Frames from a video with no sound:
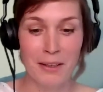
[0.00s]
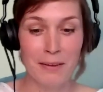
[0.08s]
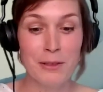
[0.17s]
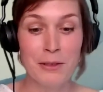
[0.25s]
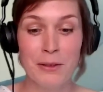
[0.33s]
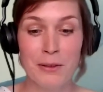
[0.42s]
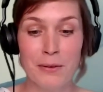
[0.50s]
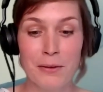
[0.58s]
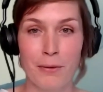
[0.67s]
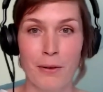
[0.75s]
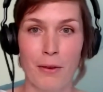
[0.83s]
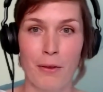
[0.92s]
Bienvenue
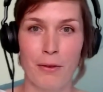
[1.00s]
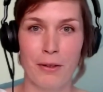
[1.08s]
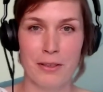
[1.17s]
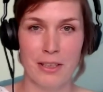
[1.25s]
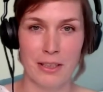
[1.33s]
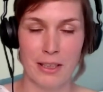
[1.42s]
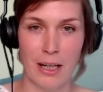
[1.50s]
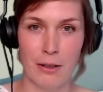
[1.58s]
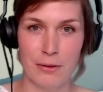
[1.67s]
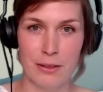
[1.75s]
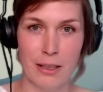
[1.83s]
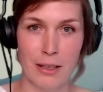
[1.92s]
for the third
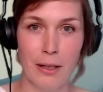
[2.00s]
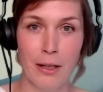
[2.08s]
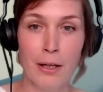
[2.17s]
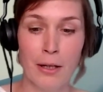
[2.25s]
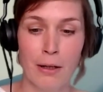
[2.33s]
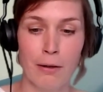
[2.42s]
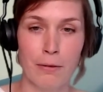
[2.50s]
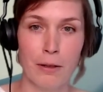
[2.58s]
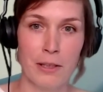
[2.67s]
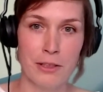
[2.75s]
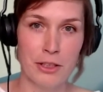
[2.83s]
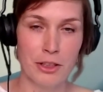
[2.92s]
encounter of
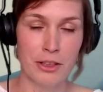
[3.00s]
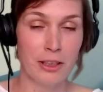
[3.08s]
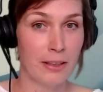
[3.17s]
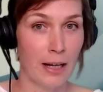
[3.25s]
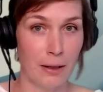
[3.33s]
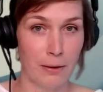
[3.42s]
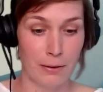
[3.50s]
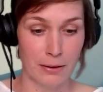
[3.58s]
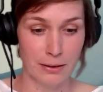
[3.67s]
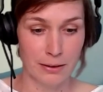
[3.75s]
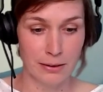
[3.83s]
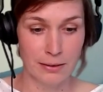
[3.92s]
our digital
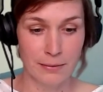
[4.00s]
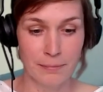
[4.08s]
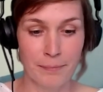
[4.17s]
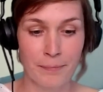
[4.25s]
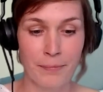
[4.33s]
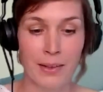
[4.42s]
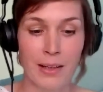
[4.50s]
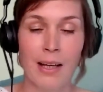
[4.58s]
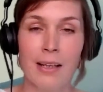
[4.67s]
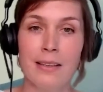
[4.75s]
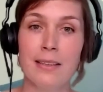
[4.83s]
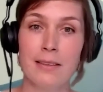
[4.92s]
dialogues.
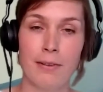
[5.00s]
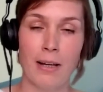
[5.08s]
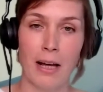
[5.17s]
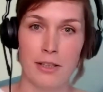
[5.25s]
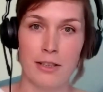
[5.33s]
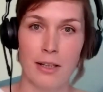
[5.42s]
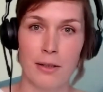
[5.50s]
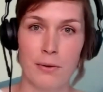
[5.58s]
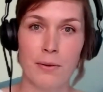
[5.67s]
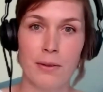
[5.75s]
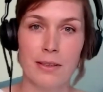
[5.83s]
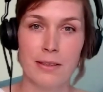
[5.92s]
Diese
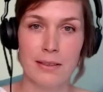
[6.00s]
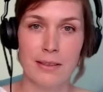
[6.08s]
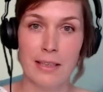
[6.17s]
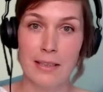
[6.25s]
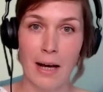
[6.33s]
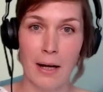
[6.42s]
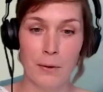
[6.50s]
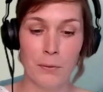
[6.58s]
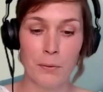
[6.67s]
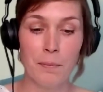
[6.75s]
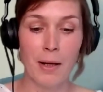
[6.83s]
Veranstaltung ist digital und